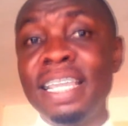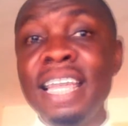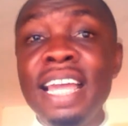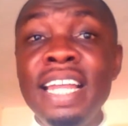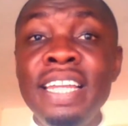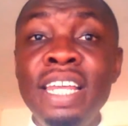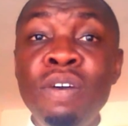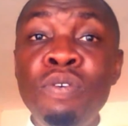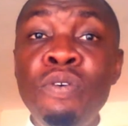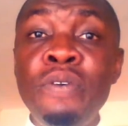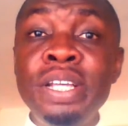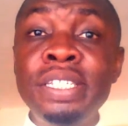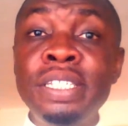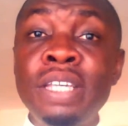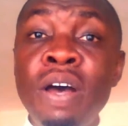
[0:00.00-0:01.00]
they will
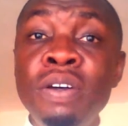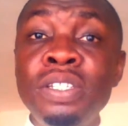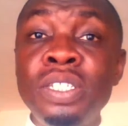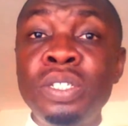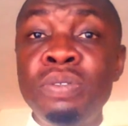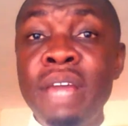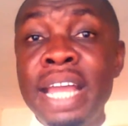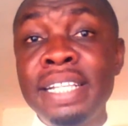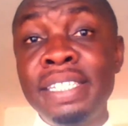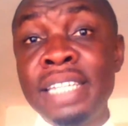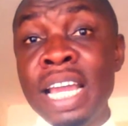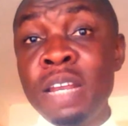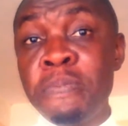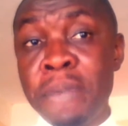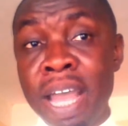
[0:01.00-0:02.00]
resort to a
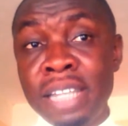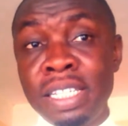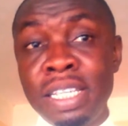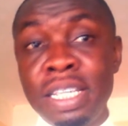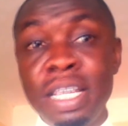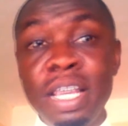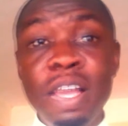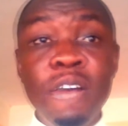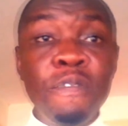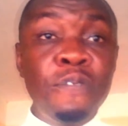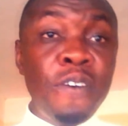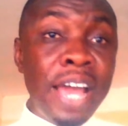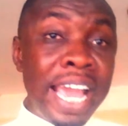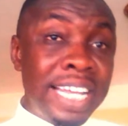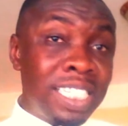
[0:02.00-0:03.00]
third party for
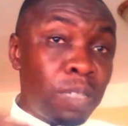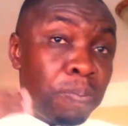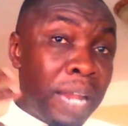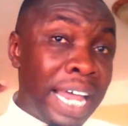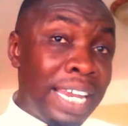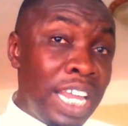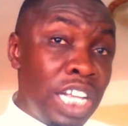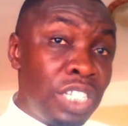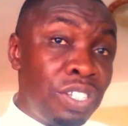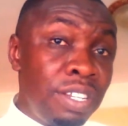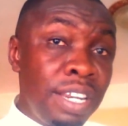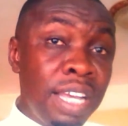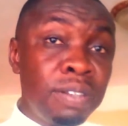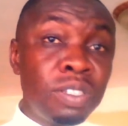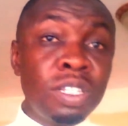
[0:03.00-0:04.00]
explanation
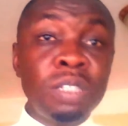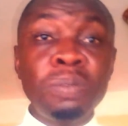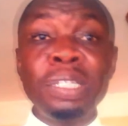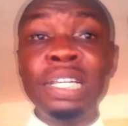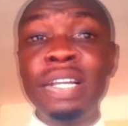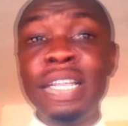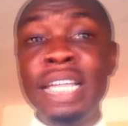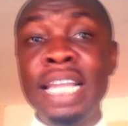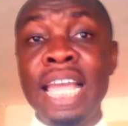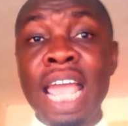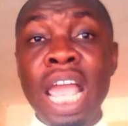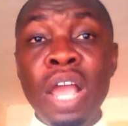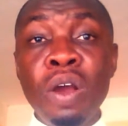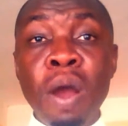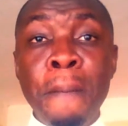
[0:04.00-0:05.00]
and subsequently
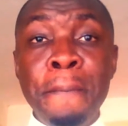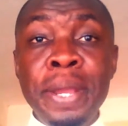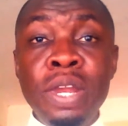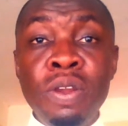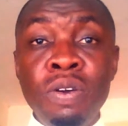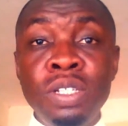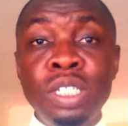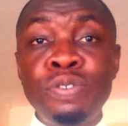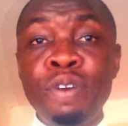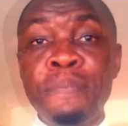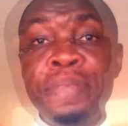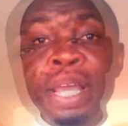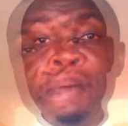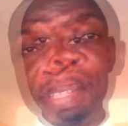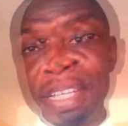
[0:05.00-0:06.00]
copy notes from
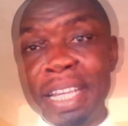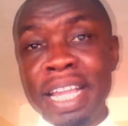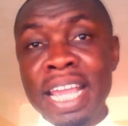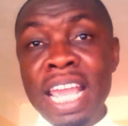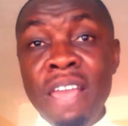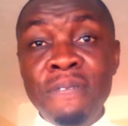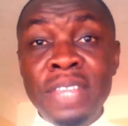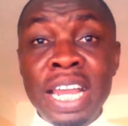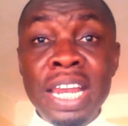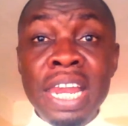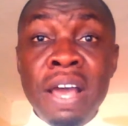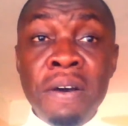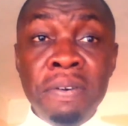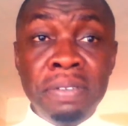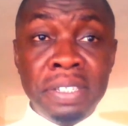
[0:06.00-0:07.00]
them. If the
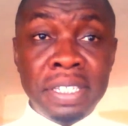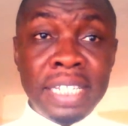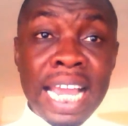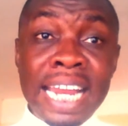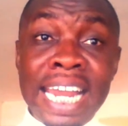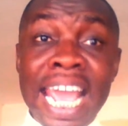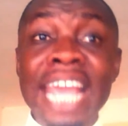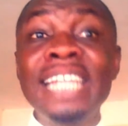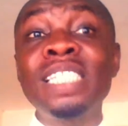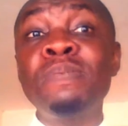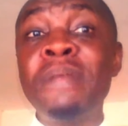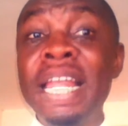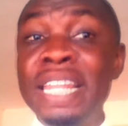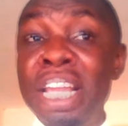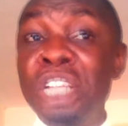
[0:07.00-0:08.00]
notes and the
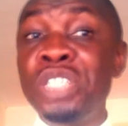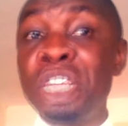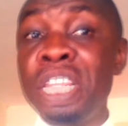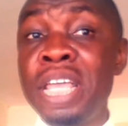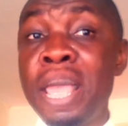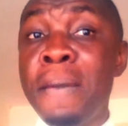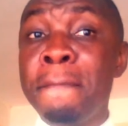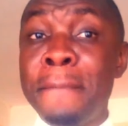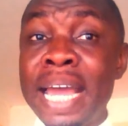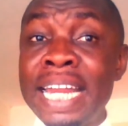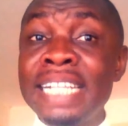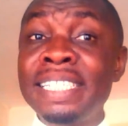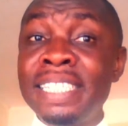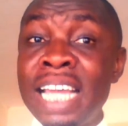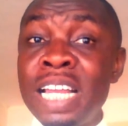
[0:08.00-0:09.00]
explanation by the
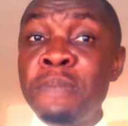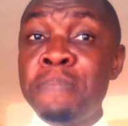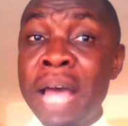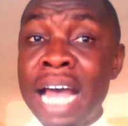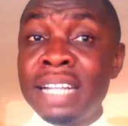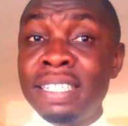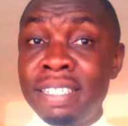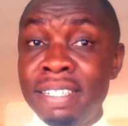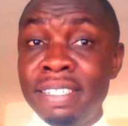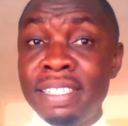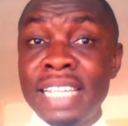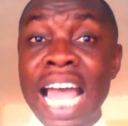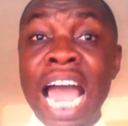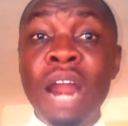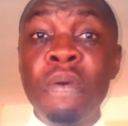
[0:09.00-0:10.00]
third parties
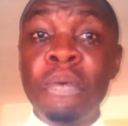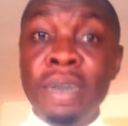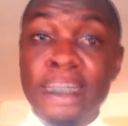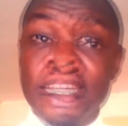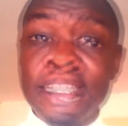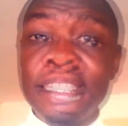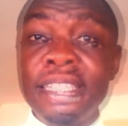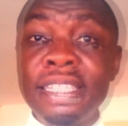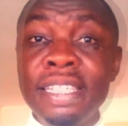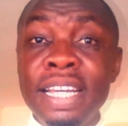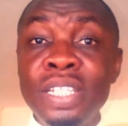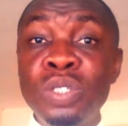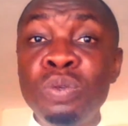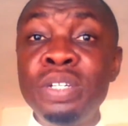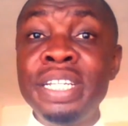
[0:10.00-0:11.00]
are wrong, it will
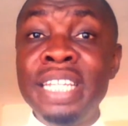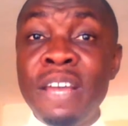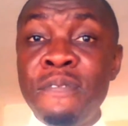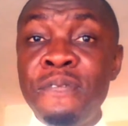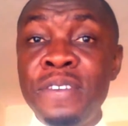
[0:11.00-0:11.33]
definitely